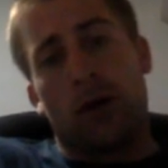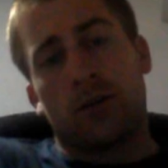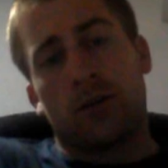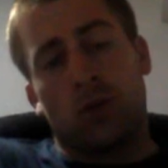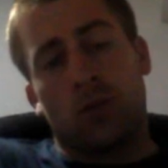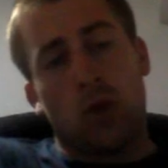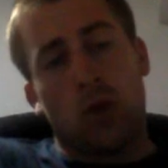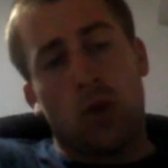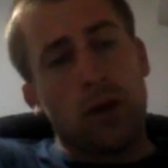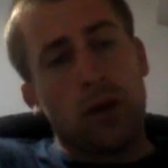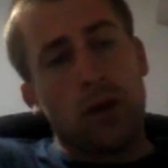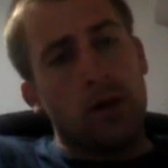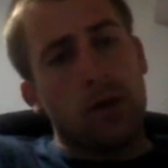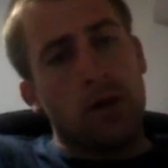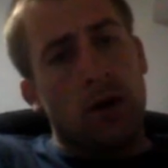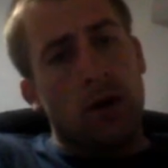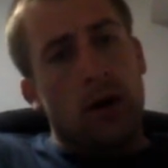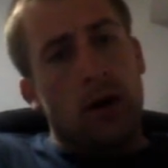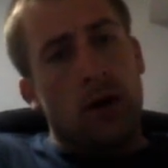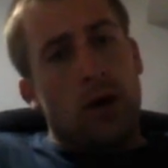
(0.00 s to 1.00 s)
to the one,
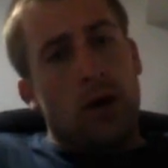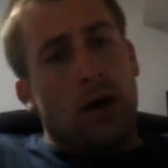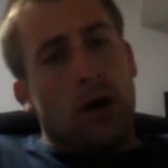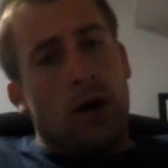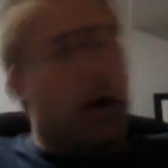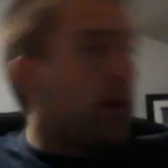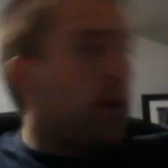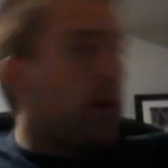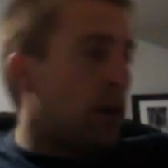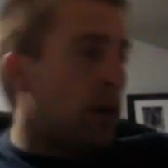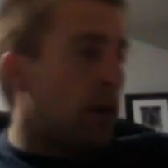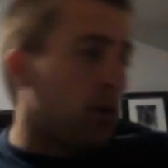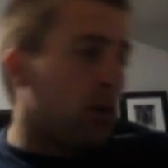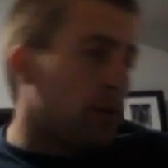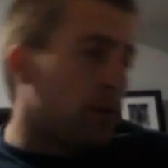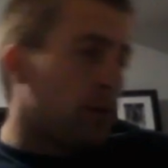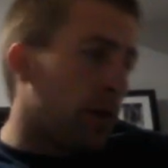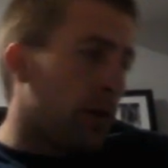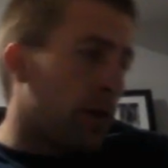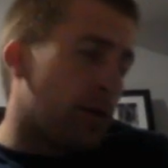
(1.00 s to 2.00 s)
and then I would
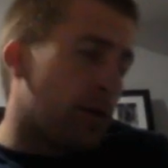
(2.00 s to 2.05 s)
have had the